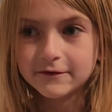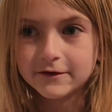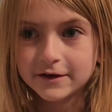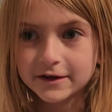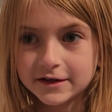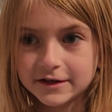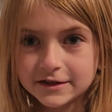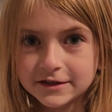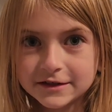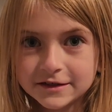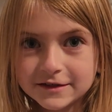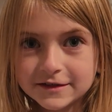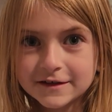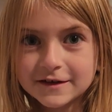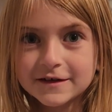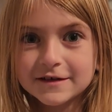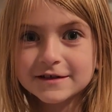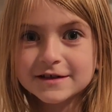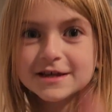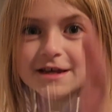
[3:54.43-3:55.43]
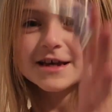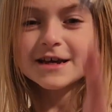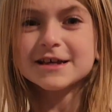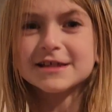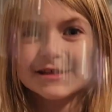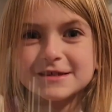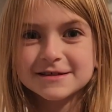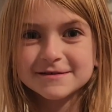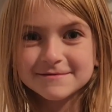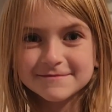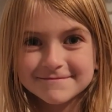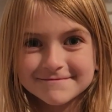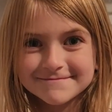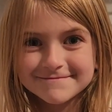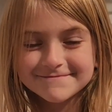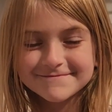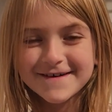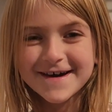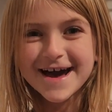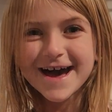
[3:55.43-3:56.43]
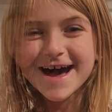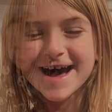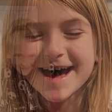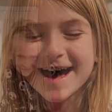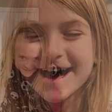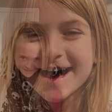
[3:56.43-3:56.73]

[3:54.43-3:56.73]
Flashies for the kids. Bye.